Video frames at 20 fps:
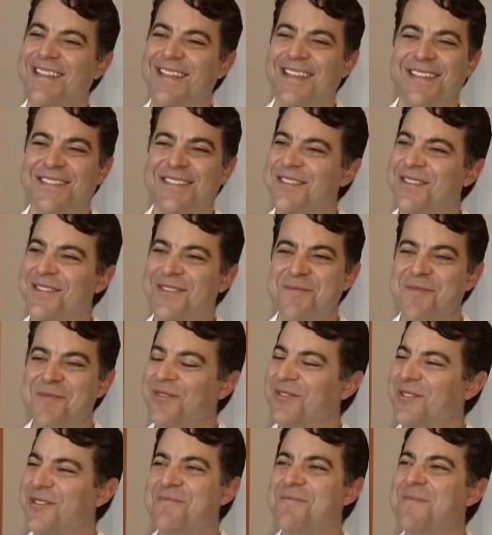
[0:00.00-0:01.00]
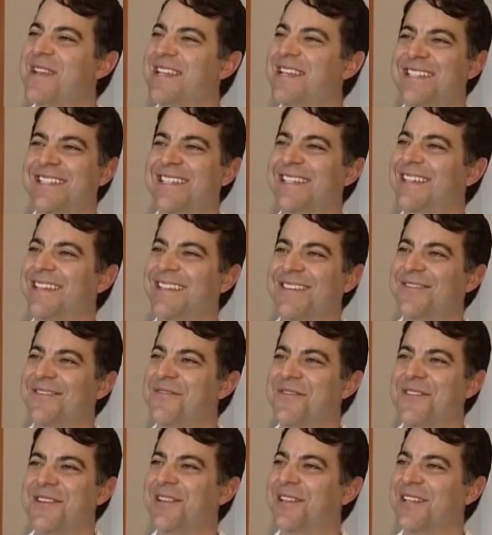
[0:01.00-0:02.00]
It's the most amazing
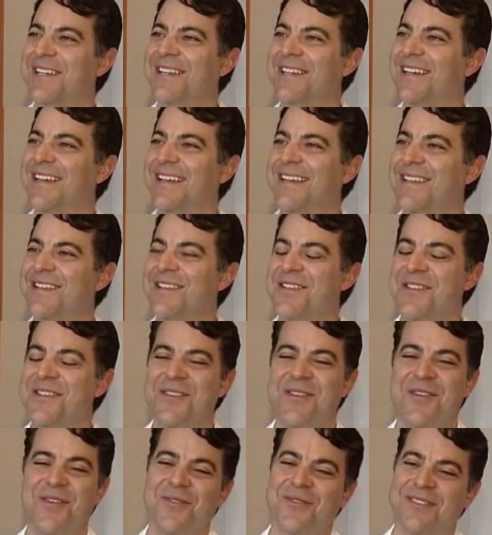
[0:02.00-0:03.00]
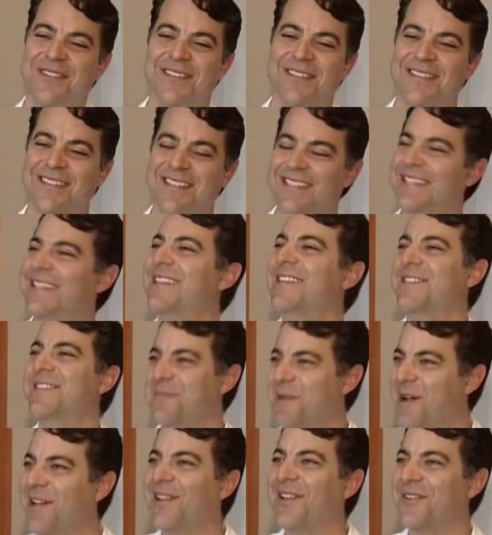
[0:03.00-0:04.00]
feeling, to see the
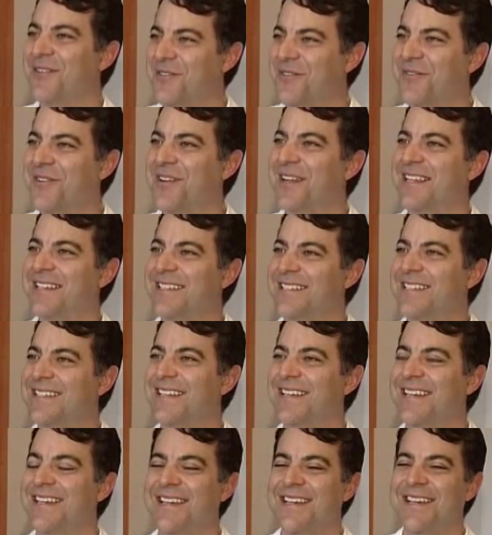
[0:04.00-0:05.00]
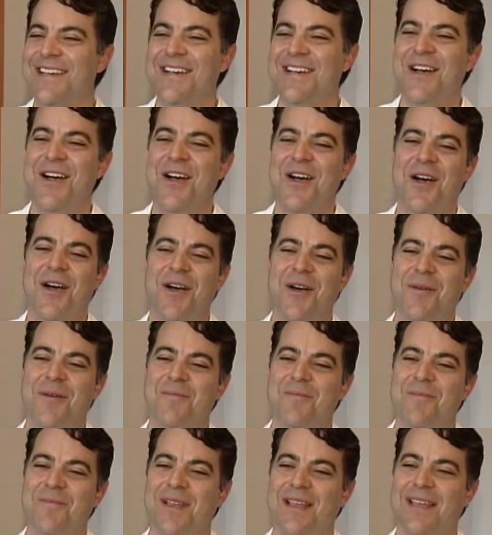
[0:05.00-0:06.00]
smile on her face.
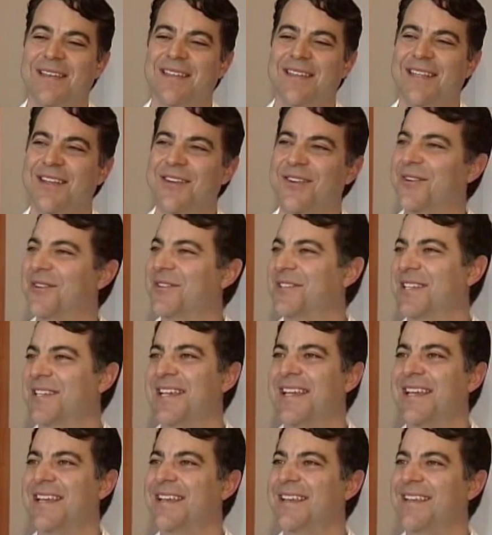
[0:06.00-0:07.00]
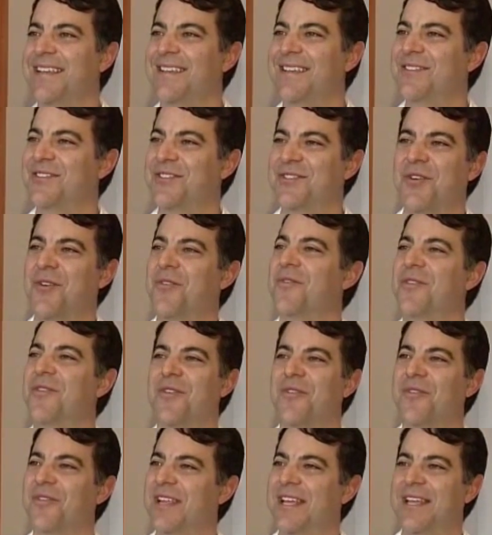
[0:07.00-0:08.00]
And to hear her saying just over and
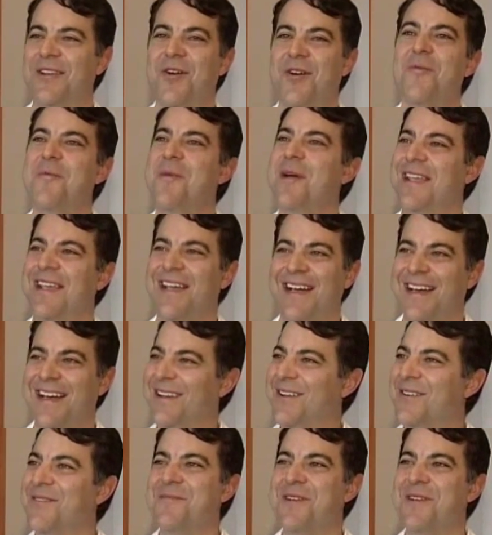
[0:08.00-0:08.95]
over again, oh my God,